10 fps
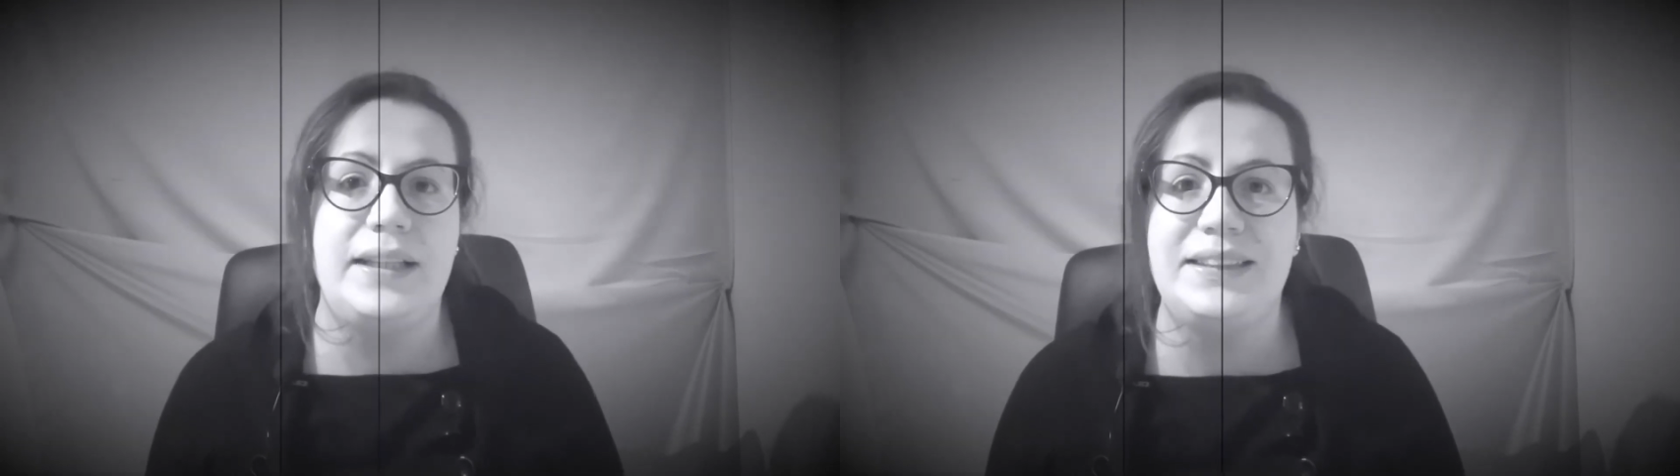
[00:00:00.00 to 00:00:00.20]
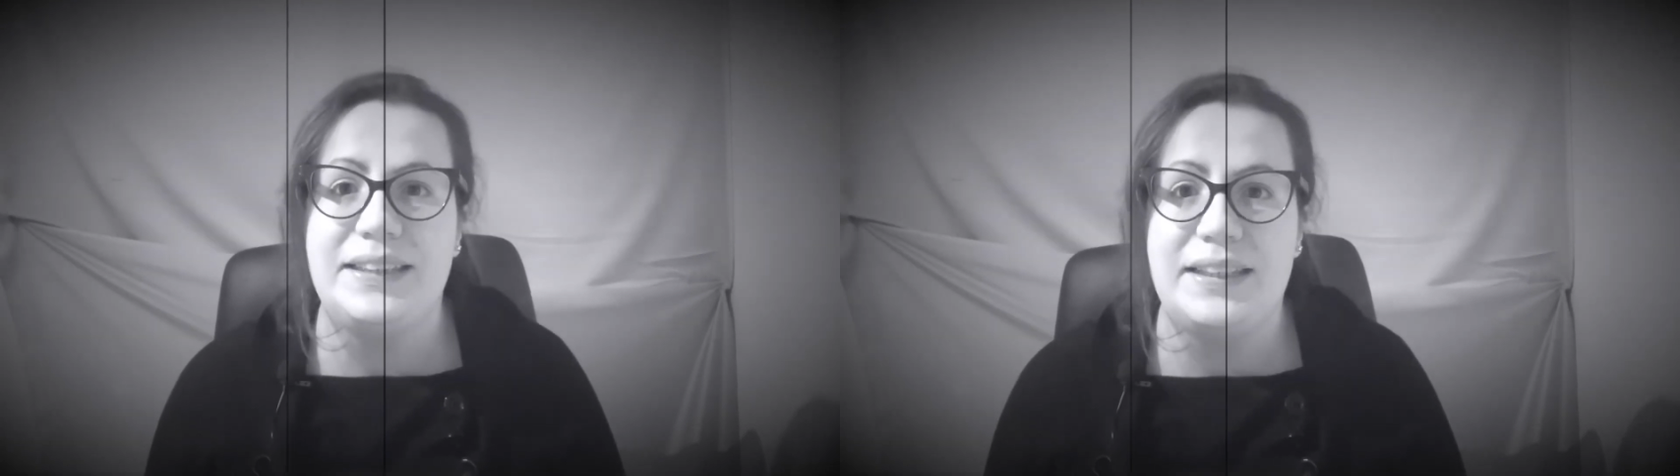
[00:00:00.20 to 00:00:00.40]

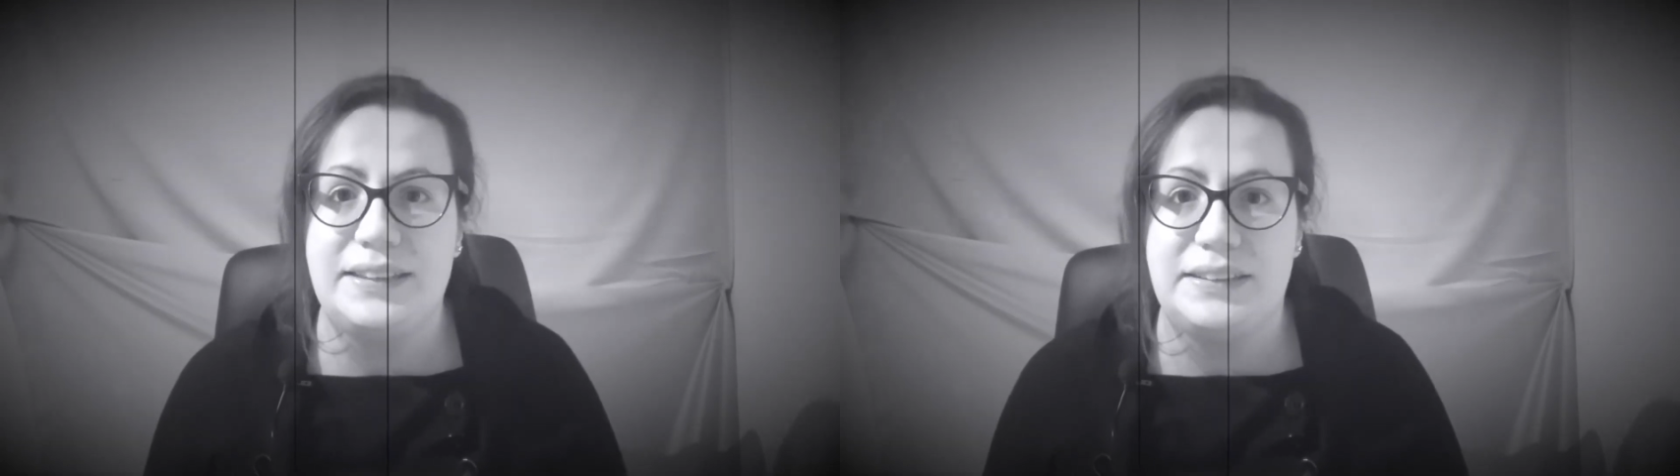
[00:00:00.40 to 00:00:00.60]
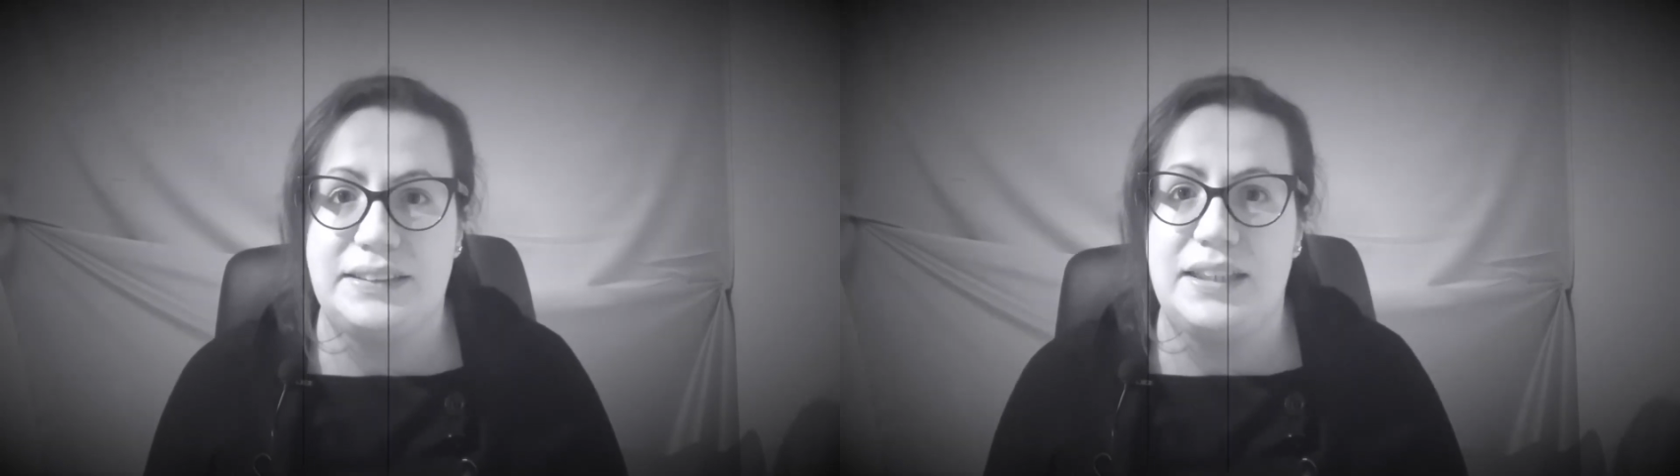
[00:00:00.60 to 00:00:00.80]

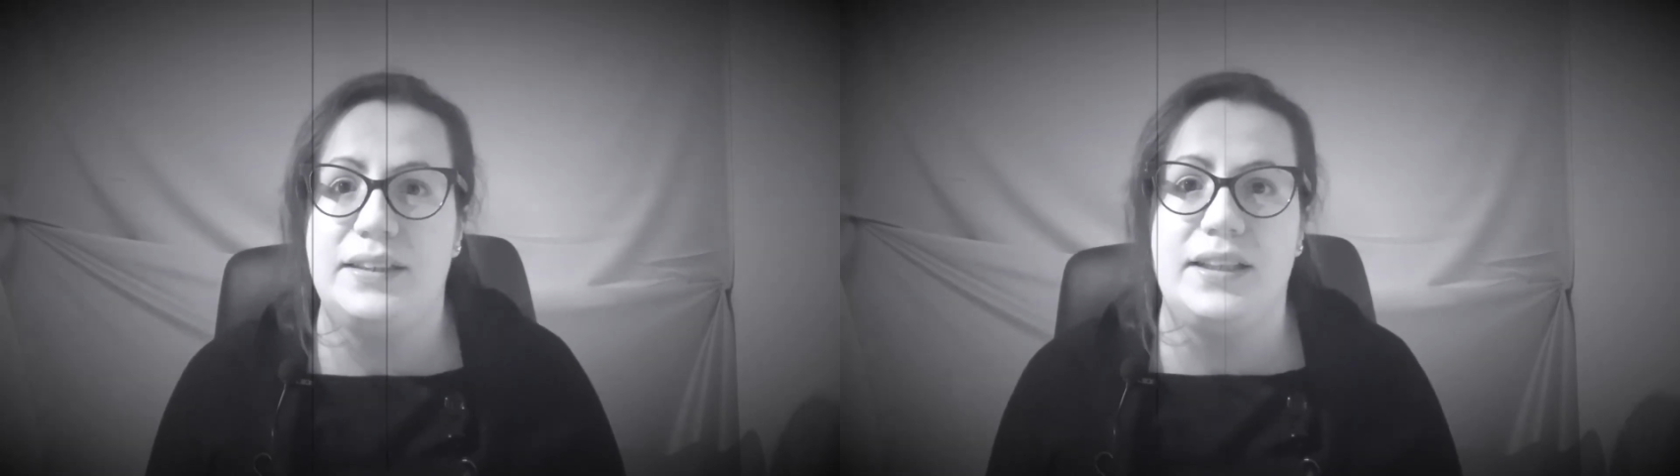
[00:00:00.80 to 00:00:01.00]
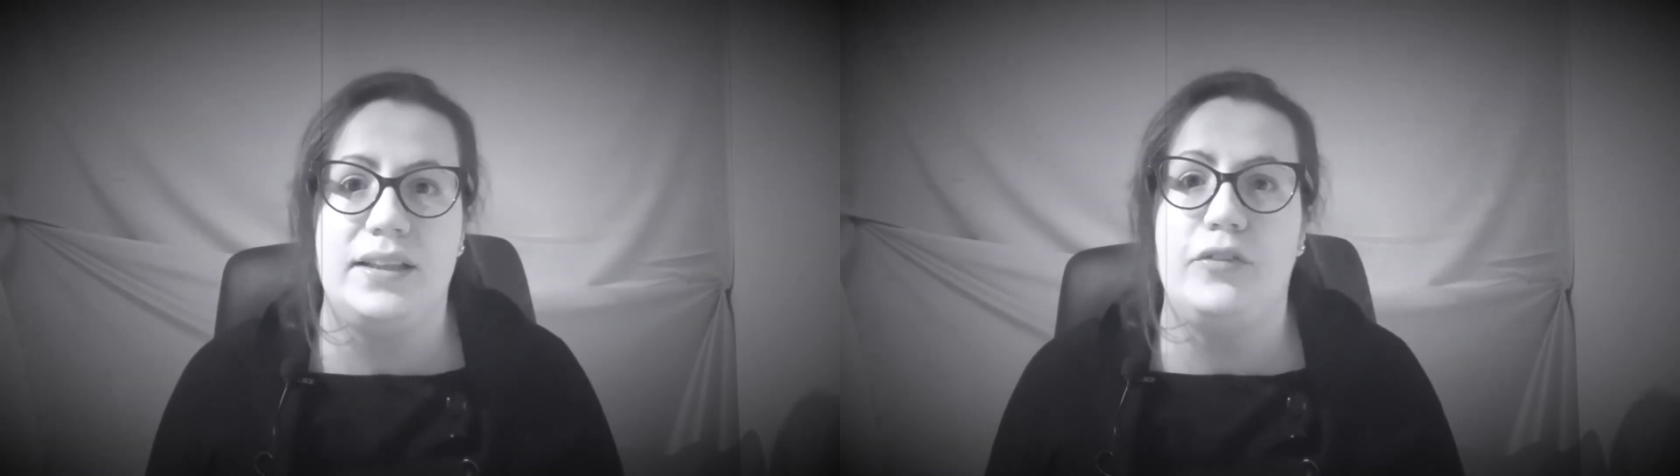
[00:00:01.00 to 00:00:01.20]

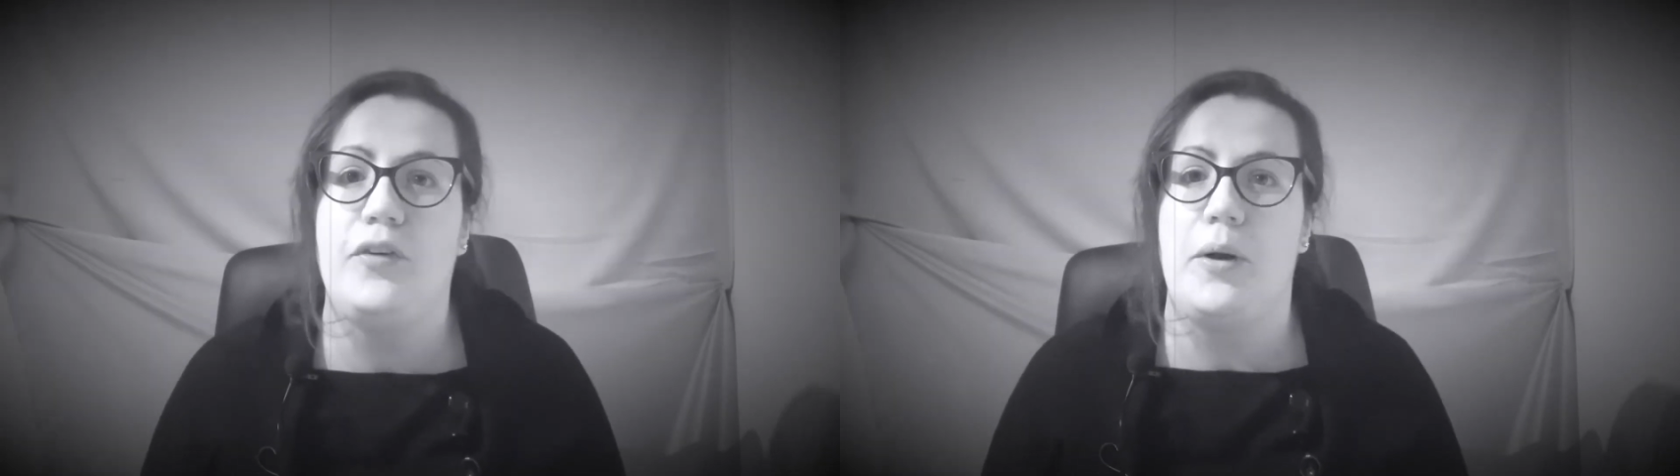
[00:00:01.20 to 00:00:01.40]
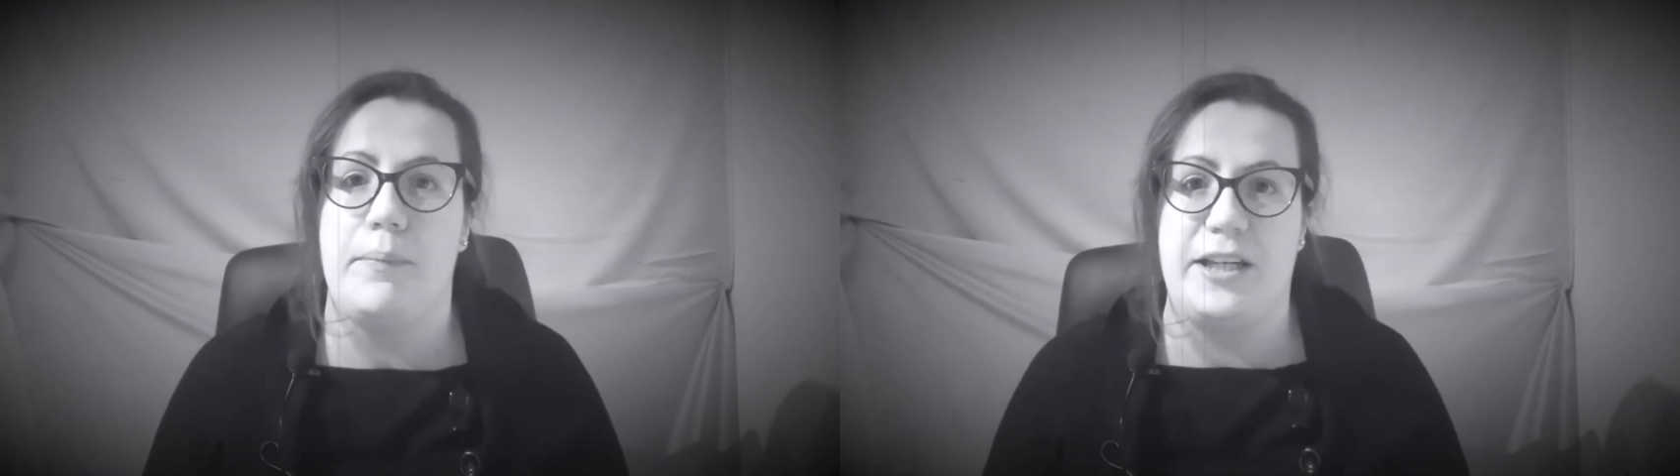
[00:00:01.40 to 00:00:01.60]
interesting
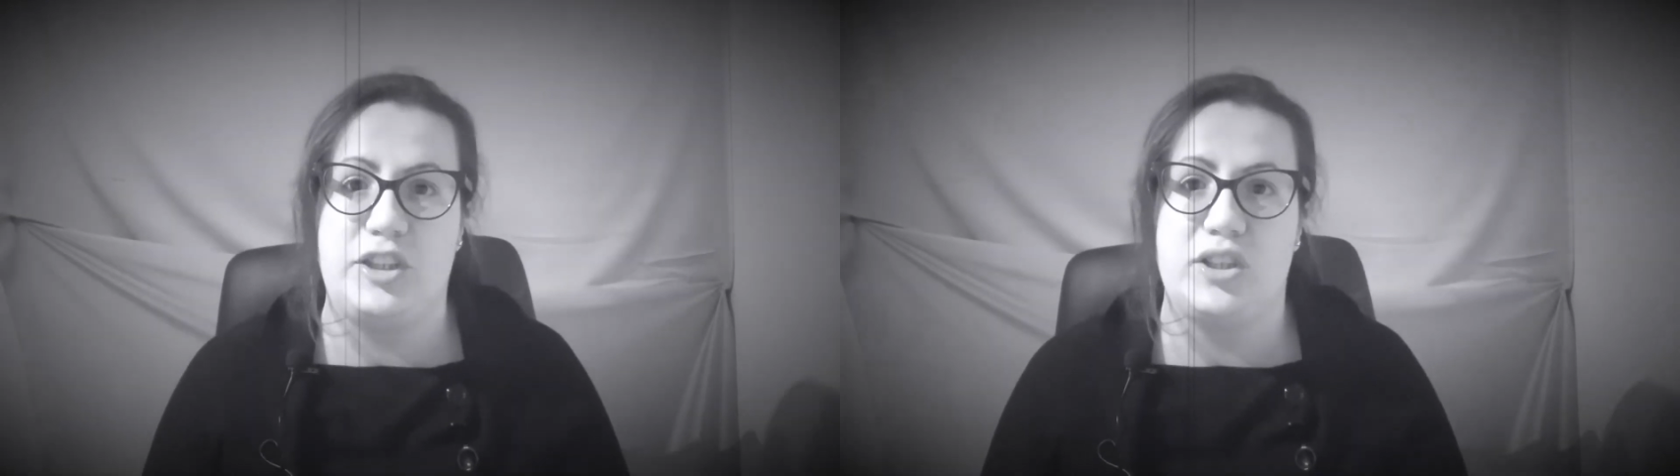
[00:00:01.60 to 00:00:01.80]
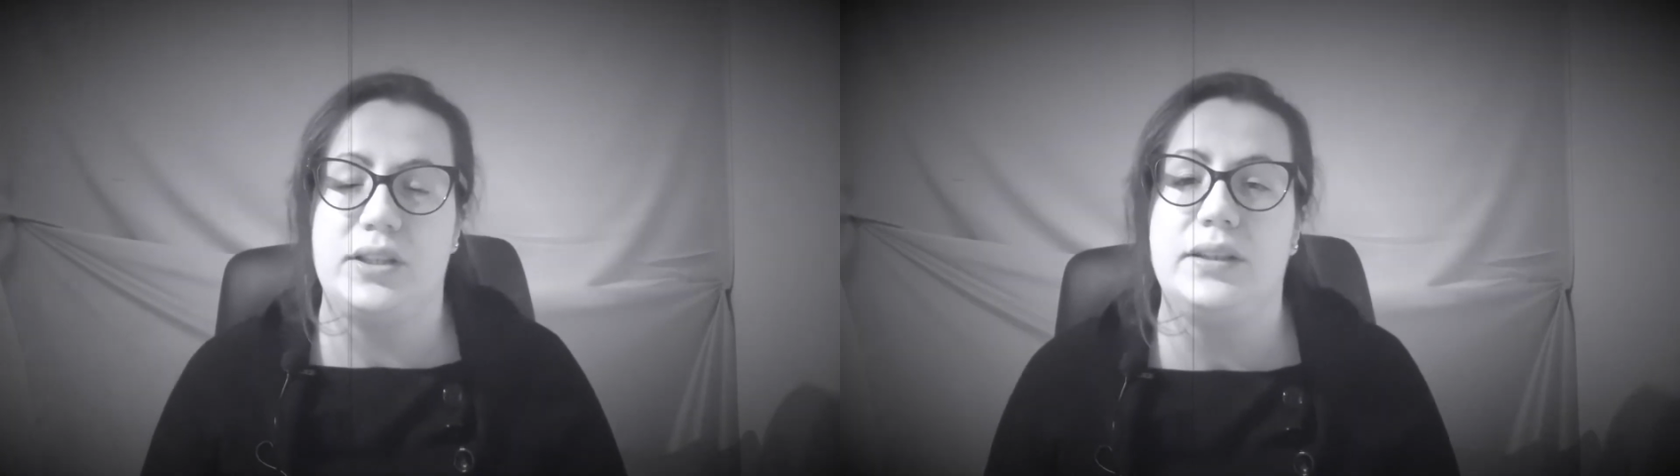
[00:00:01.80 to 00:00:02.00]

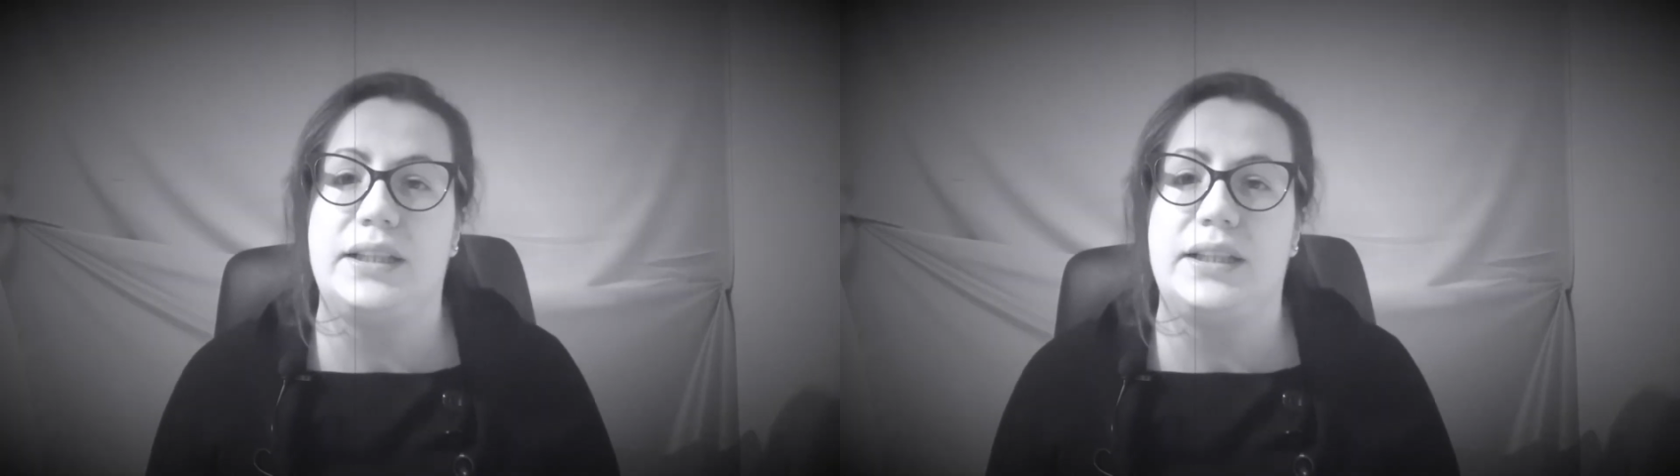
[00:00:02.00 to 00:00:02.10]
information